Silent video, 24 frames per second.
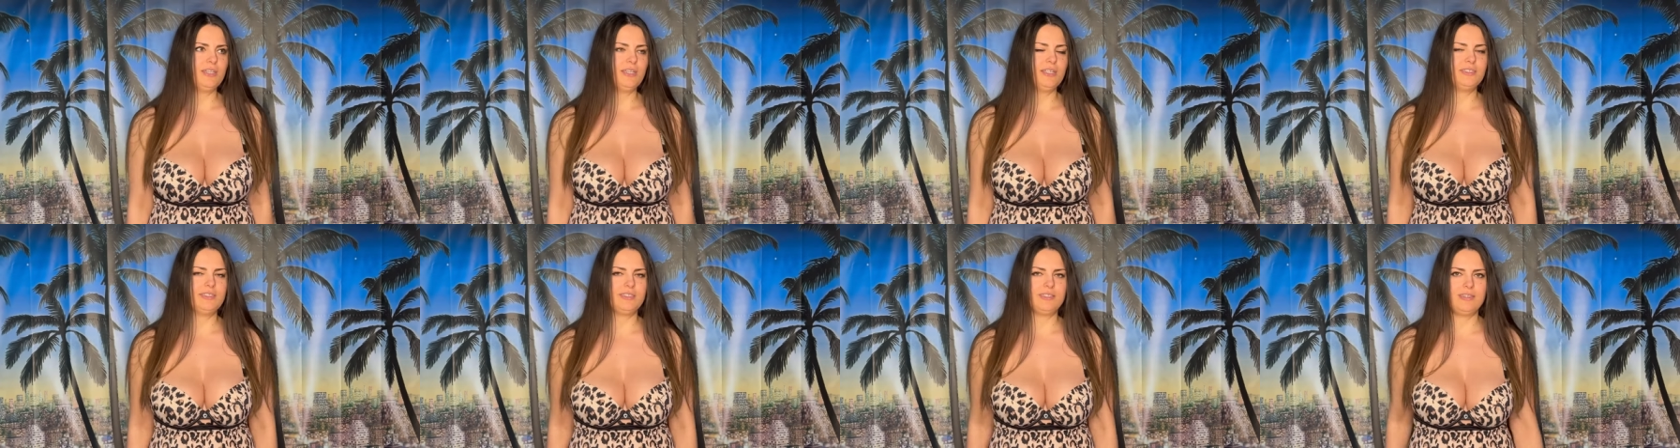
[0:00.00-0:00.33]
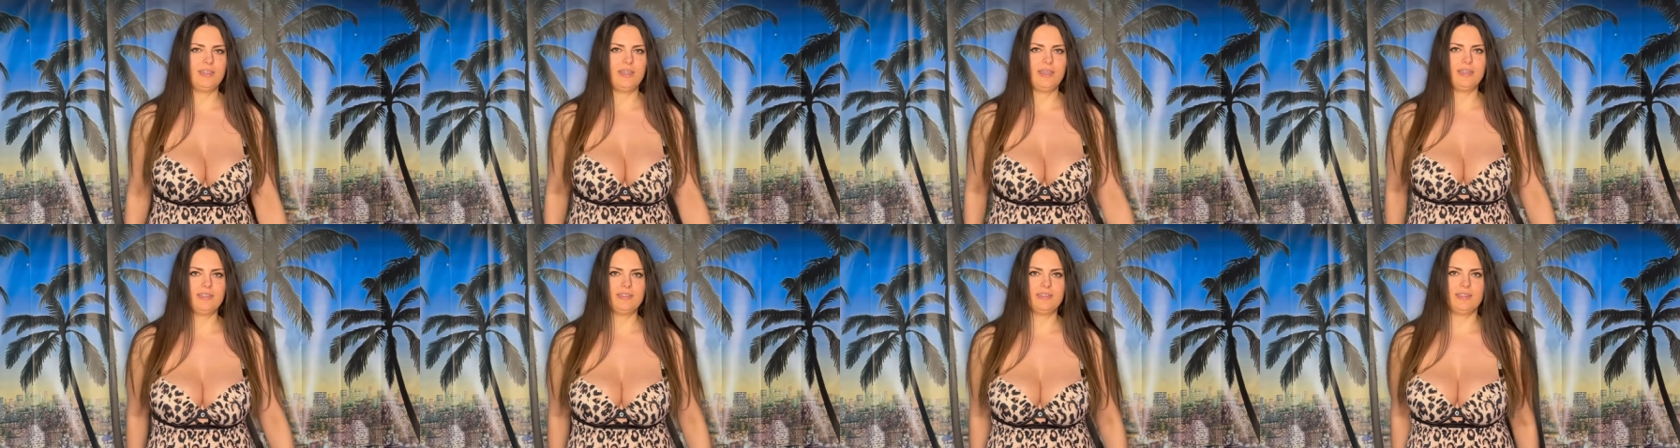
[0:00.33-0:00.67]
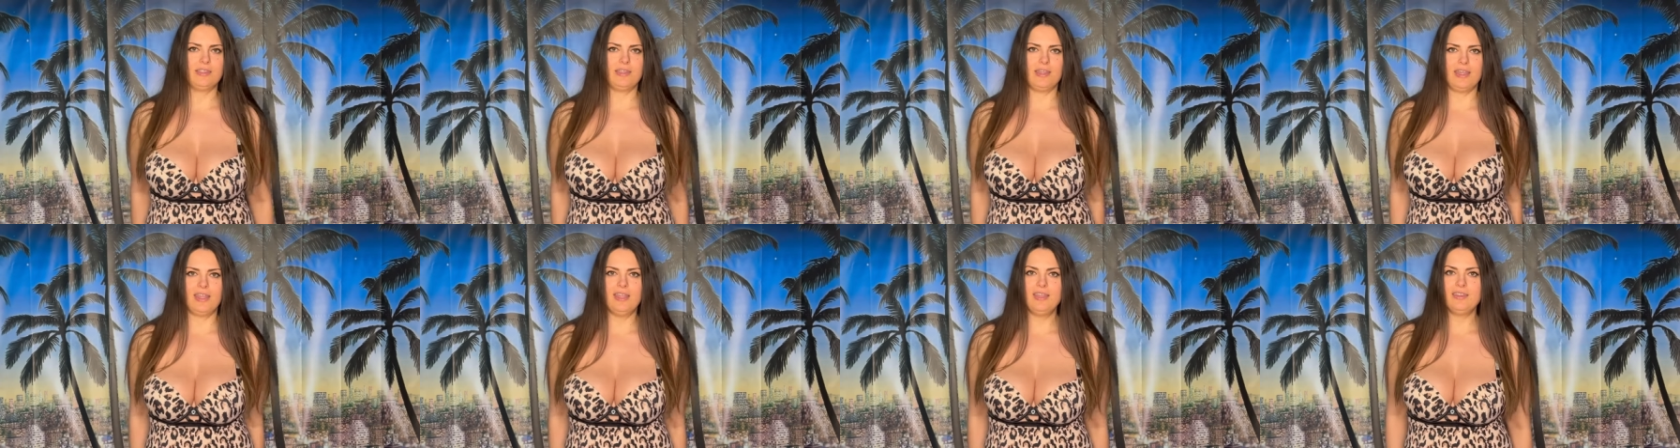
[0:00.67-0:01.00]
It's a nice
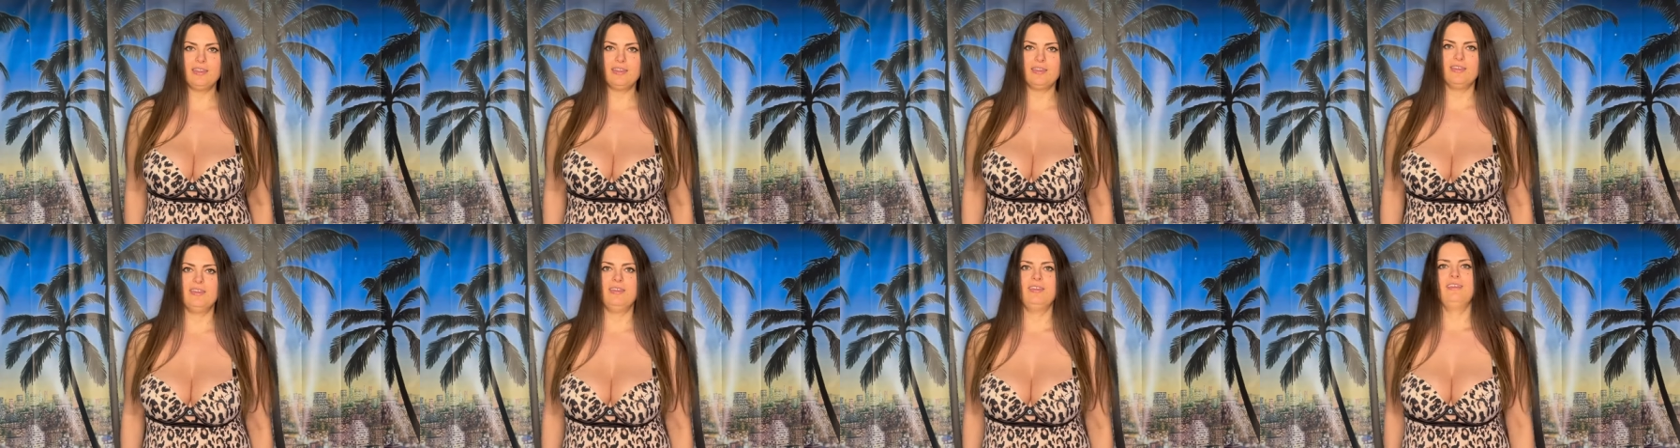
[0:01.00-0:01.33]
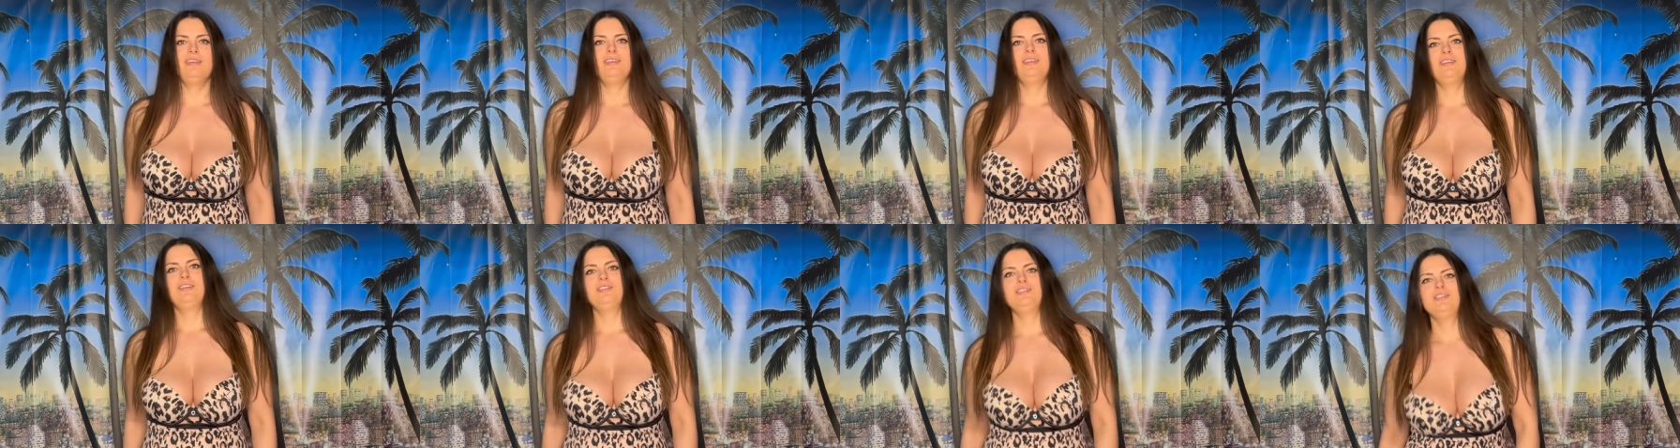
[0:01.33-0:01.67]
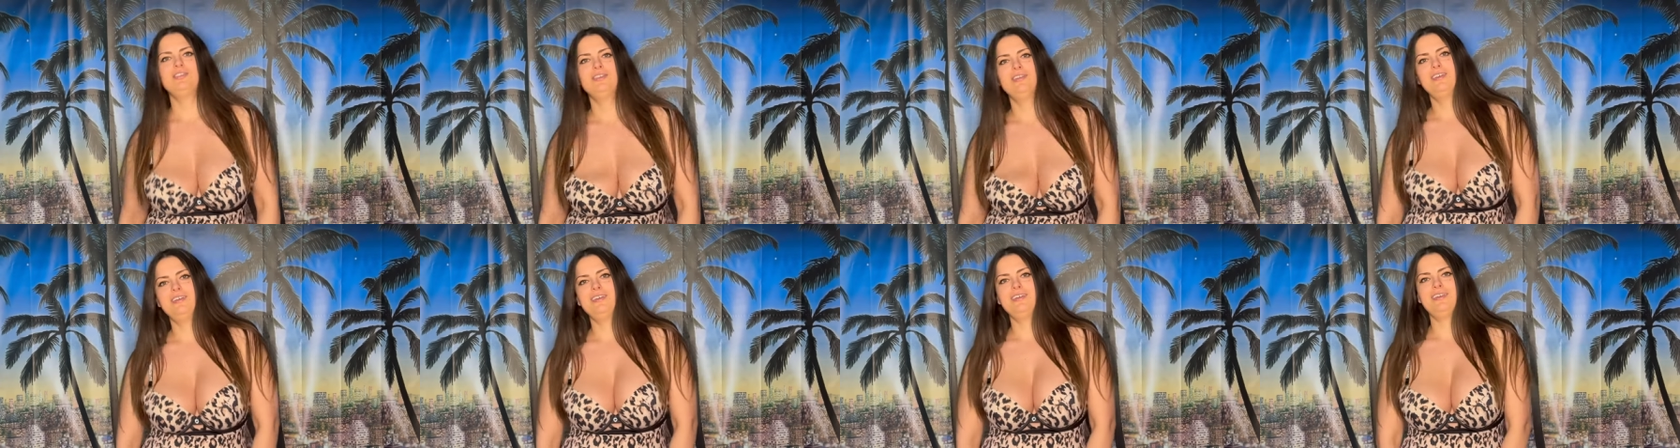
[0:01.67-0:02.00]
length. So
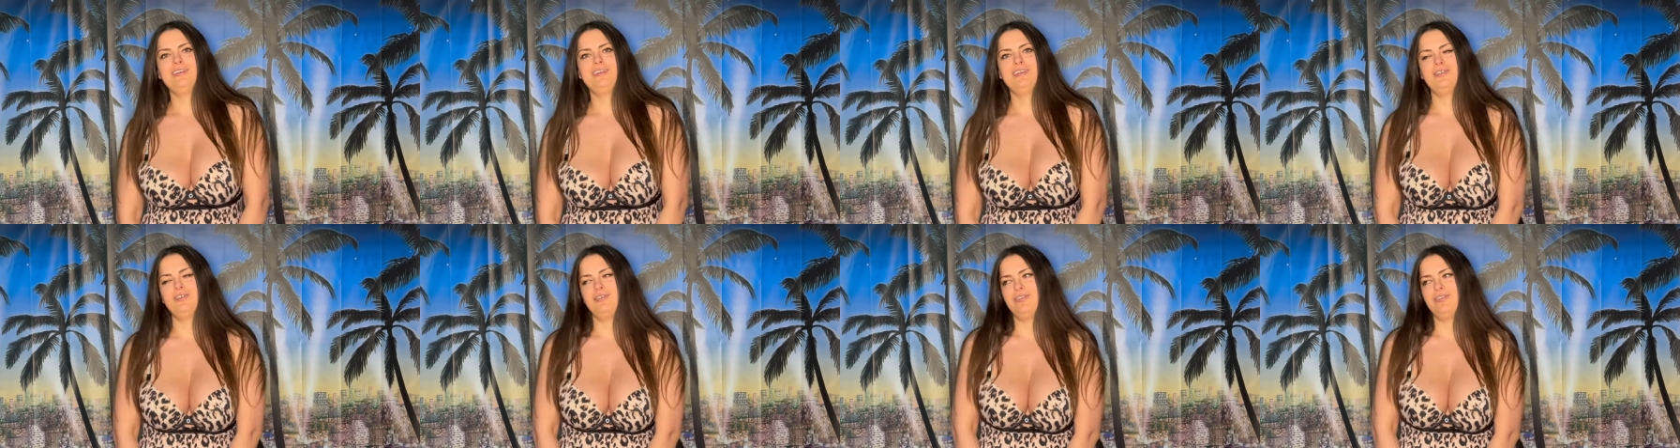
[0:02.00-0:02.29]
you're not gonna go